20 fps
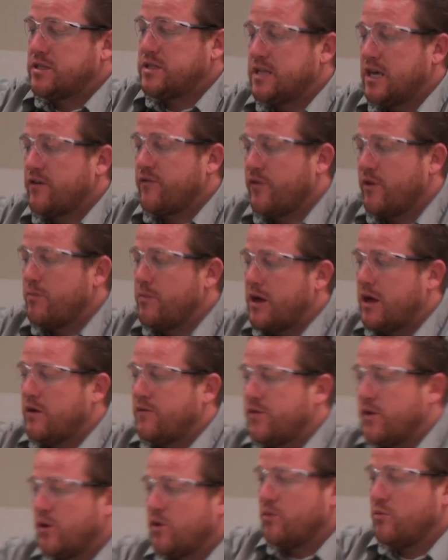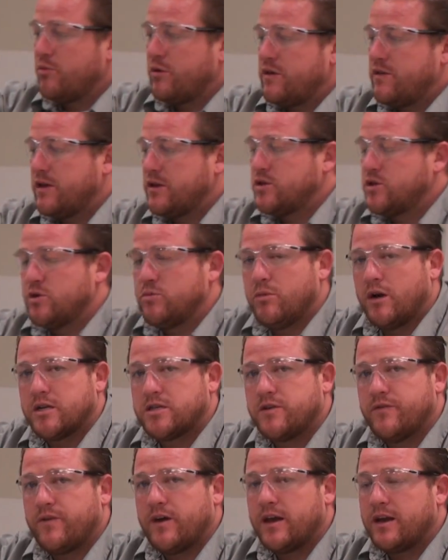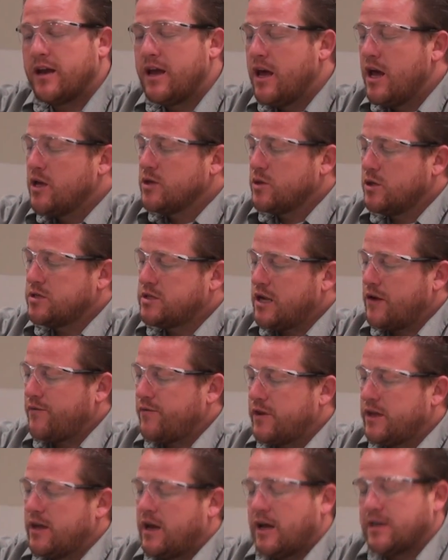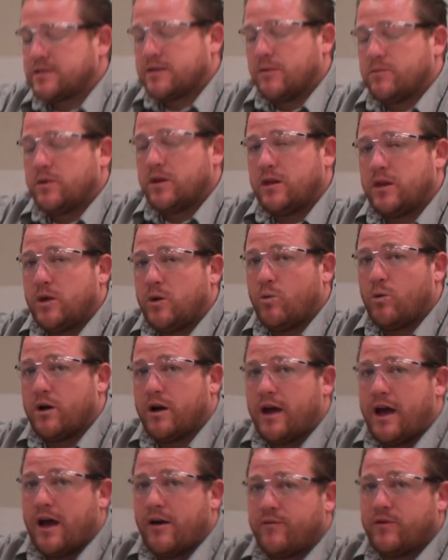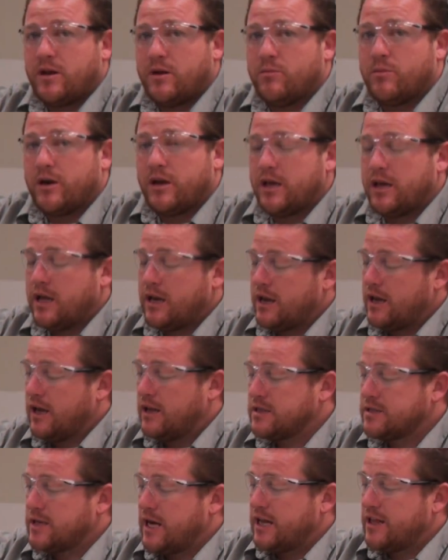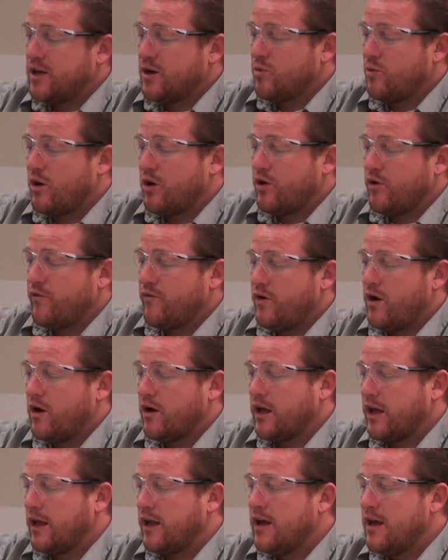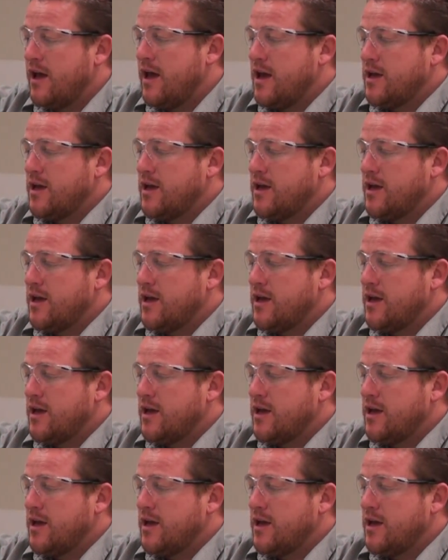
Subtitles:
sick from it if they were to breathe in too much of it. So it's definitely not something that you want to have anybody getting inside there while you're fogging.